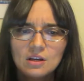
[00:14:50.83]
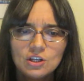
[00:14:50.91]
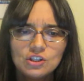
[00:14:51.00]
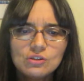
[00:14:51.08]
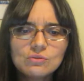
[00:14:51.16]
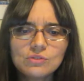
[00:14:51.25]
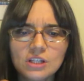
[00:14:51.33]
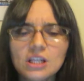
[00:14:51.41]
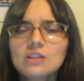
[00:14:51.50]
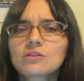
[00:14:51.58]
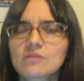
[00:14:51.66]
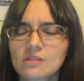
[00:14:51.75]
You
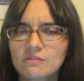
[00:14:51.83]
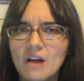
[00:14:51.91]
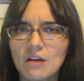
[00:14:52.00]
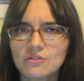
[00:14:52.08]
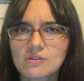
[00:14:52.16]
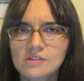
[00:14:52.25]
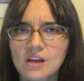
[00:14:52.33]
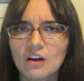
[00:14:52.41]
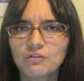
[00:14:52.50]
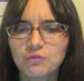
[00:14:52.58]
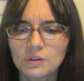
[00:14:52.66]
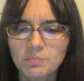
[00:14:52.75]
need to surround
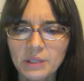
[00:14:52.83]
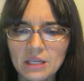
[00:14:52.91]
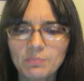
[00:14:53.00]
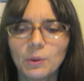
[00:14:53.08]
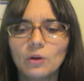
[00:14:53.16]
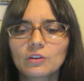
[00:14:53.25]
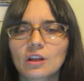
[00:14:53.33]
yourself with people